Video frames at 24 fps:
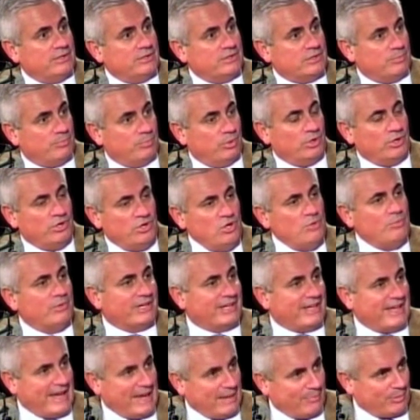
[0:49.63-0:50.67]
to put
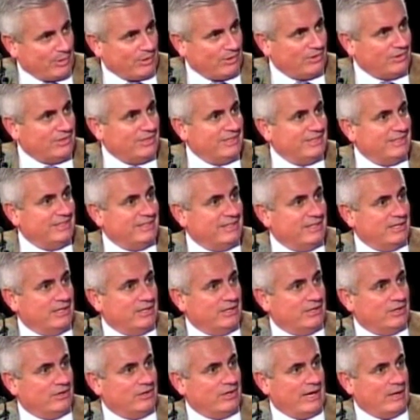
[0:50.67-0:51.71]
human capital,
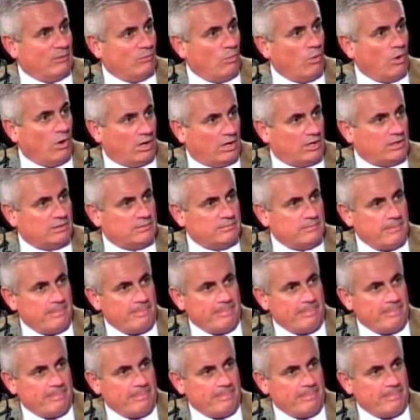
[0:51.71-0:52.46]
at work.